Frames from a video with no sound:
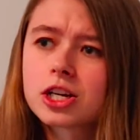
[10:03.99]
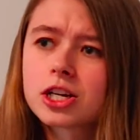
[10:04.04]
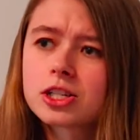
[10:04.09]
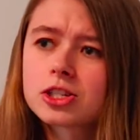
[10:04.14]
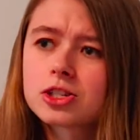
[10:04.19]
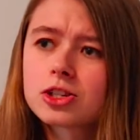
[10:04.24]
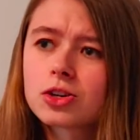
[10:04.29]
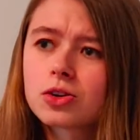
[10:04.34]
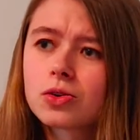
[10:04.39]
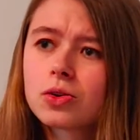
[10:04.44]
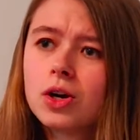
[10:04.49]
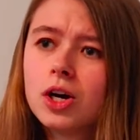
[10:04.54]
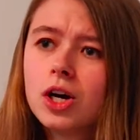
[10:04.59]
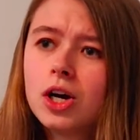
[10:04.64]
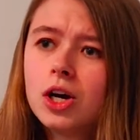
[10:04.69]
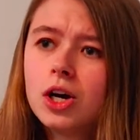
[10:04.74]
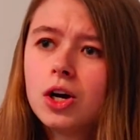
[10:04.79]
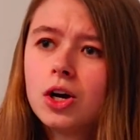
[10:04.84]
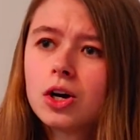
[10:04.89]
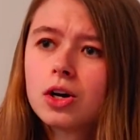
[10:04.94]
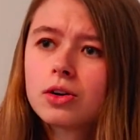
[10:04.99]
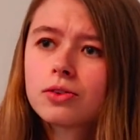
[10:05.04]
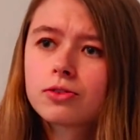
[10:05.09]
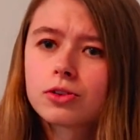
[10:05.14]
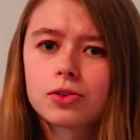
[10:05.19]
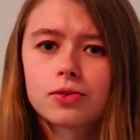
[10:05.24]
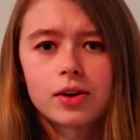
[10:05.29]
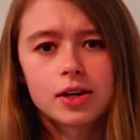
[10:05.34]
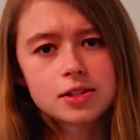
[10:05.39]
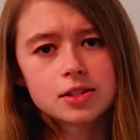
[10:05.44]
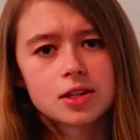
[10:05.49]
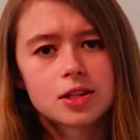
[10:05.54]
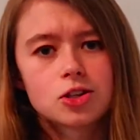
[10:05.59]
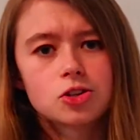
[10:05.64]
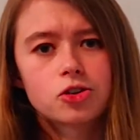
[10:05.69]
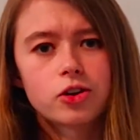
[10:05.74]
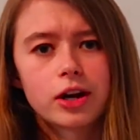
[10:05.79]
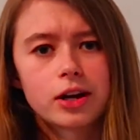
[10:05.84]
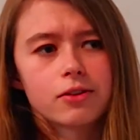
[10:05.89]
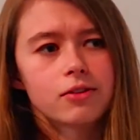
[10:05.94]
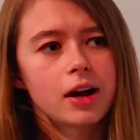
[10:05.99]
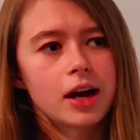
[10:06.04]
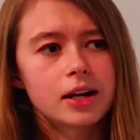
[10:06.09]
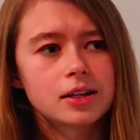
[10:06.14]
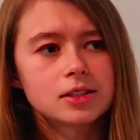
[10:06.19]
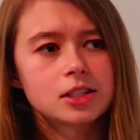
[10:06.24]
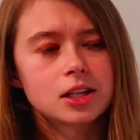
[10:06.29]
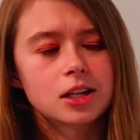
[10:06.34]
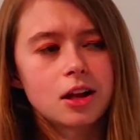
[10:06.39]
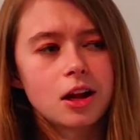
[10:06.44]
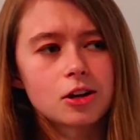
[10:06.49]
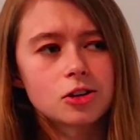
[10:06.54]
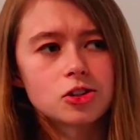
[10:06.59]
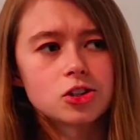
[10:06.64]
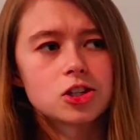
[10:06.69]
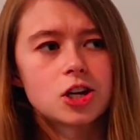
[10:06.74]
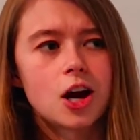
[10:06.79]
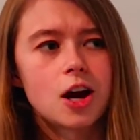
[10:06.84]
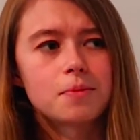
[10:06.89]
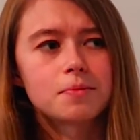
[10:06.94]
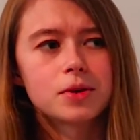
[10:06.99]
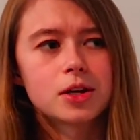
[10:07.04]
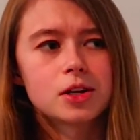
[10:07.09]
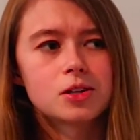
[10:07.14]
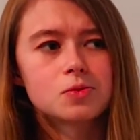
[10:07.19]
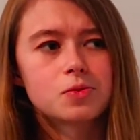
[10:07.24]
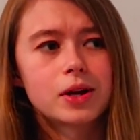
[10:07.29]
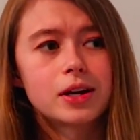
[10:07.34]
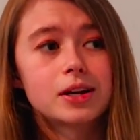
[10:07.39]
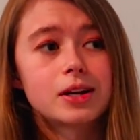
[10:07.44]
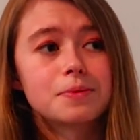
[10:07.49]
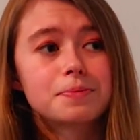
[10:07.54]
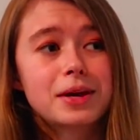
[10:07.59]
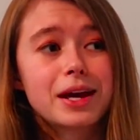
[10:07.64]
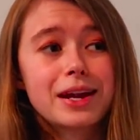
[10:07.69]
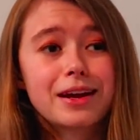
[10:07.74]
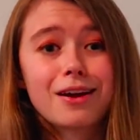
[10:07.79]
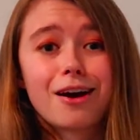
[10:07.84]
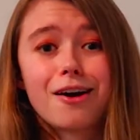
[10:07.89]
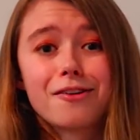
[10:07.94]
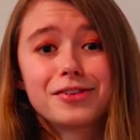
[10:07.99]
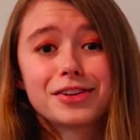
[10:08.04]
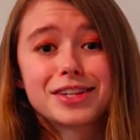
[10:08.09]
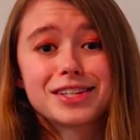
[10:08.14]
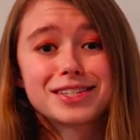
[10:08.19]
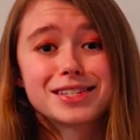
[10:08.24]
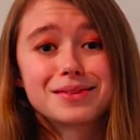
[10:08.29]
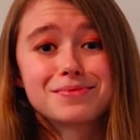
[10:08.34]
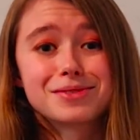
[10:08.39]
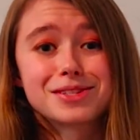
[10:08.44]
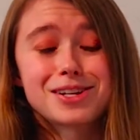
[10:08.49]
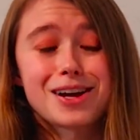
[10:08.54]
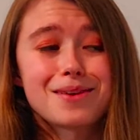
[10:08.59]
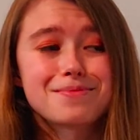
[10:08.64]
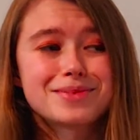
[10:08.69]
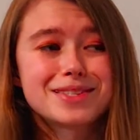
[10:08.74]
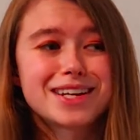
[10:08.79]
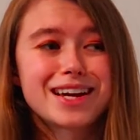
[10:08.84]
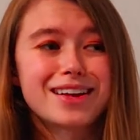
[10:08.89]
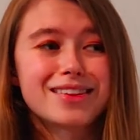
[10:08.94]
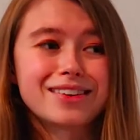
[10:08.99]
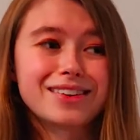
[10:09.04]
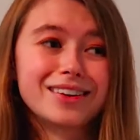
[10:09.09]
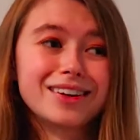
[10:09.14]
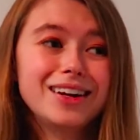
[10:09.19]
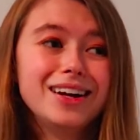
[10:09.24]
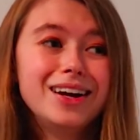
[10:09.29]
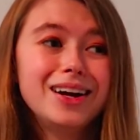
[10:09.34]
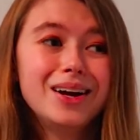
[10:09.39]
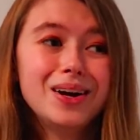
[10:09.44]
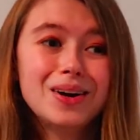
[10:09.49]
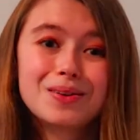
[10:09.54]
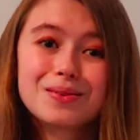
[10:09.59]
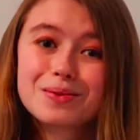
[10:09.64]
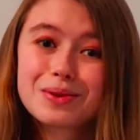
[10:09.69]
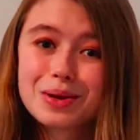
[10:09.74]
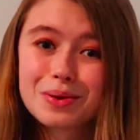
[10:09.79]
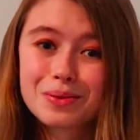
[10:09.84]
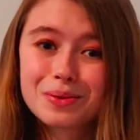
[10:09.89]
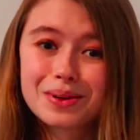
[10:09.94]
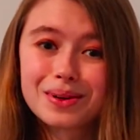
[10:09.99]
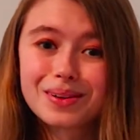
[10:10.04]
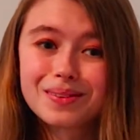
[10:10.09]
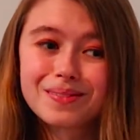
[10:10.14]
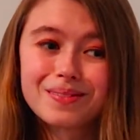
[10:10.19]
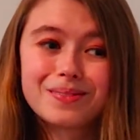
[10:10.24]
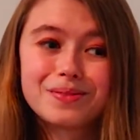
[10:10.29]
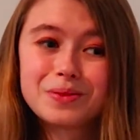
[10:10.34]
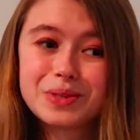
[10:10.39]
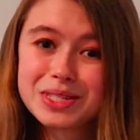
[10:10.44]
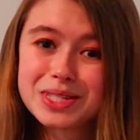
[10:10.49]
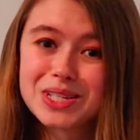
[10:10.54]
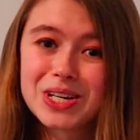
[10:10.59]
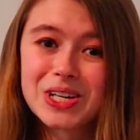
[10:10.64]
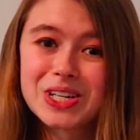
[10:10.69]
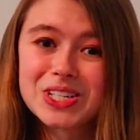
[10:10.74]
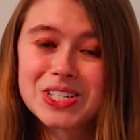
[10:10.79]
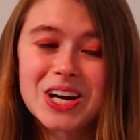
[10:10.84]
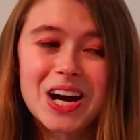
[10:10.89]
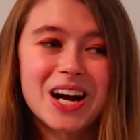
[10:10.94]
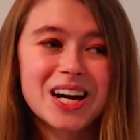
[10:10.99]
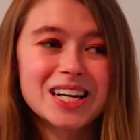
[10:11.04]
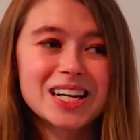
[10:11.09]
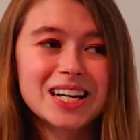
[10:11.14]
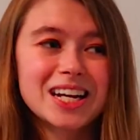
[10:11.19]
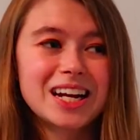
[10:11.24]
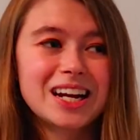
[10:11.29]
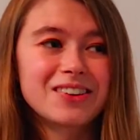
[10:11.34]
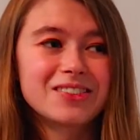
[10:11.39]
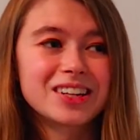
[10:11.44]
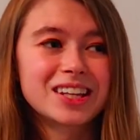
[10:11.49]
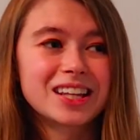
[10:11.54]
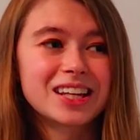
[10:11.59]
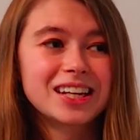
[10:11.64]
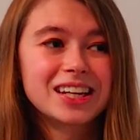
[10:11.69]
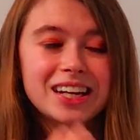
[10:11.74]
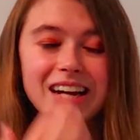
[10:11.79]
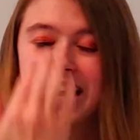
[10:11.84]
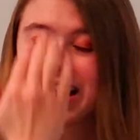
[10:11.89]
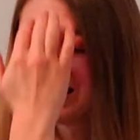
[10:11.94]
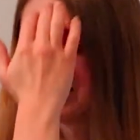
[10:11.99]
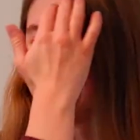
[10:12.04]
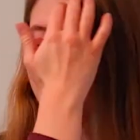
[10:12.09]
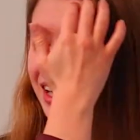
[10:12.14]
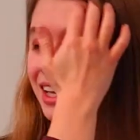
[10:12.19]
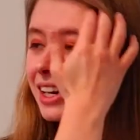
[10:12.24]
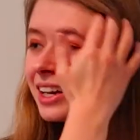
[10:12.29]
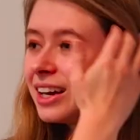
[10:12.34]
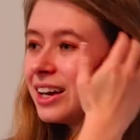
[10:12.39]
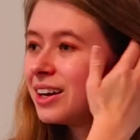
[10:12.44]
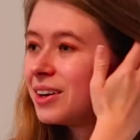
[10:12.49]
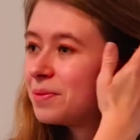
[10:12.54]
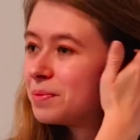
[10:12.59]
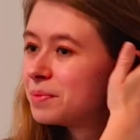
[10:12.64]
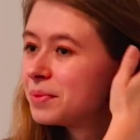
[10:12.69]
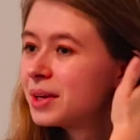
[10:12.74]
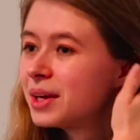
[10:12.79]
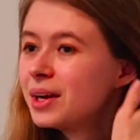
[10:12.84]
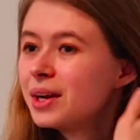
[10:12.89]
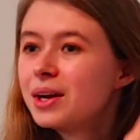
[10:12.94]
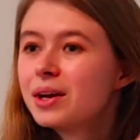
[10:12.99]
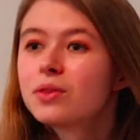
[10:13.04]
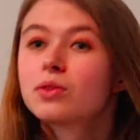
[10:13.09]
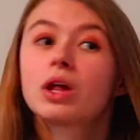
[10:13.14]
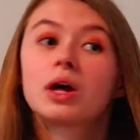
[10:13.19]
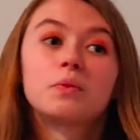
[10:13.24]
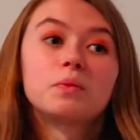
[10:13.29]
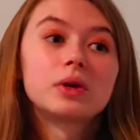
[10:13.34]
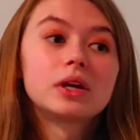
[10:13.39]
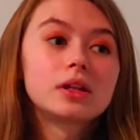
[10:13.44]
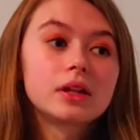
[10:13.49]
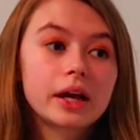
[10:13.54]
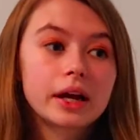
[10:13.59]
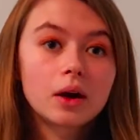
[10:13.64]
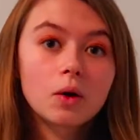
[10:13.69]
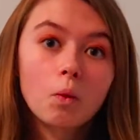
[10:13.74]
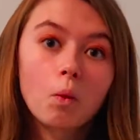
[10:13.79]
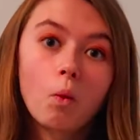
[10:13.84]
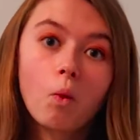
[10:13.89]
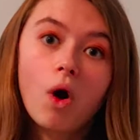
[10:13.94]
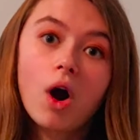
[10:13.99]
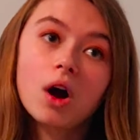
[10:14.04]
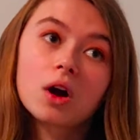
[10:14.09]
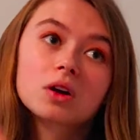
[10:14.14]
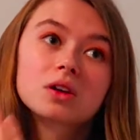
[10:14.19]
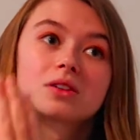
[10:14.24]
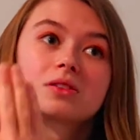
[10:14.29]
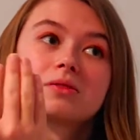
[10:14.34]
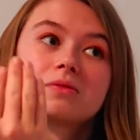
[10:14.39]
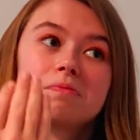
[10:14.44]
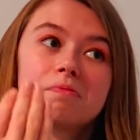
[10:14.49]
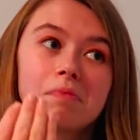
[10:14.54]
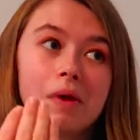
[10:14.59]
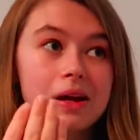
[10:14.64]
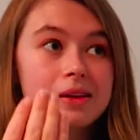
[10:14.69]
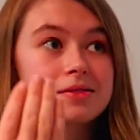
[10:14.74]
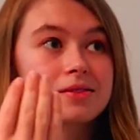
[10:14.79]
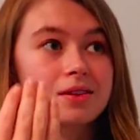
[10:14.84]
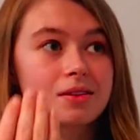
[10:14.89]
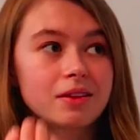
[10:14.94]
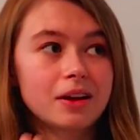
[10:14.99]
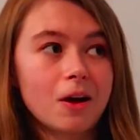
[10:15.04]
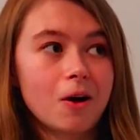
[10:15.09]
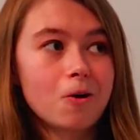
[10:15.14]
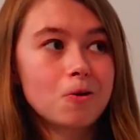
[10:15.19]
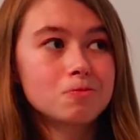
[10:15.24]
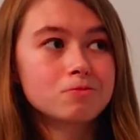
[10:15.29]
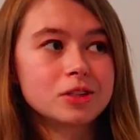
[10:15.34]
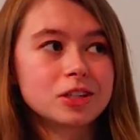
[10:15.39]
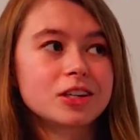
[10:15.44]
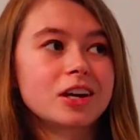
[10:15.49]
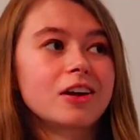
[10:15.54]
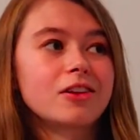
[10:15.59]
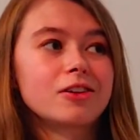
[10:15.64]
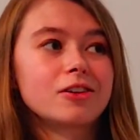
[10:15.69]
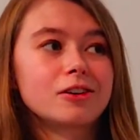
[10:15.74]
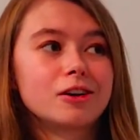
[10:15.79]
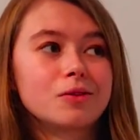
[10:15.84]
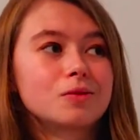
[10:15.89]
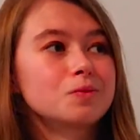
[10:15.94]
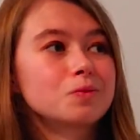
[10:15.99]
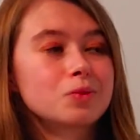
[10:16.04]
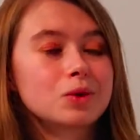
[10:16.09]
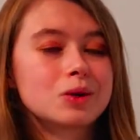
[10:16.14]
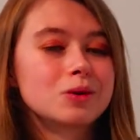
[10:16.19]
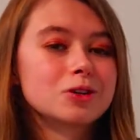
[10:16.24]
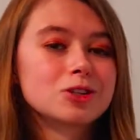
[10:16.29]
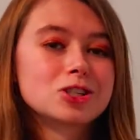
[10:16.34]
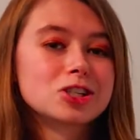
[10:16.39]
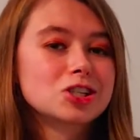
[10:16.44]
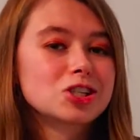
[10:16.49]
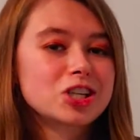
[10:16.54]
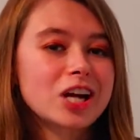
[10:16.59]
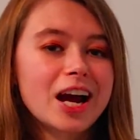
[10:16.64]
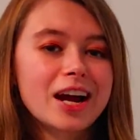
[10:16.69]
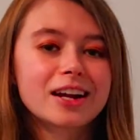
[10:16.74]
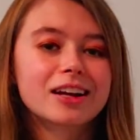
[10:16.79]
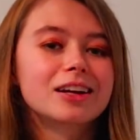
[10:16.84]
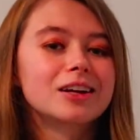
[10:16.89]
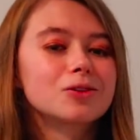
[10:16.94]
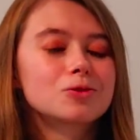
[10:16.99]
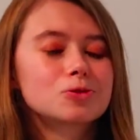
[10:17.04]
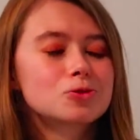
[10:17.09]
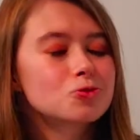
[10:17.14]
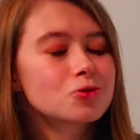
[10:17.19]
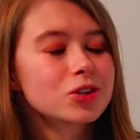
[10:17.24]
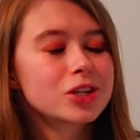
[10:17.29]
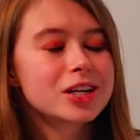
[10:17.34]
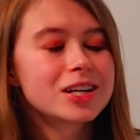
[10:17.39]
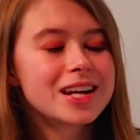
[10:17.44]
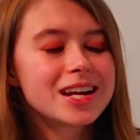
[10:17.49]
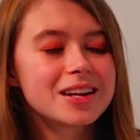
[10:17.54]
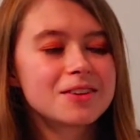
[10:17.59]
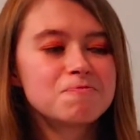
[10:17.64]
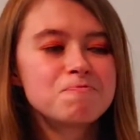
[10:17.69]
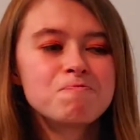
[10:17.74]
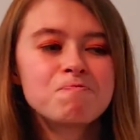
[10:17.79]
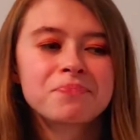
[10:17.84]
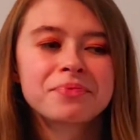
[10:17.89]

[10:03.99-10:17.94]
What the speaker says: And so for the rest of the train ride till our stop, because we ended up getting off at the same stop together, we started talking and everything, and then we like walked basically home together, and we were just chatting, and it was really neat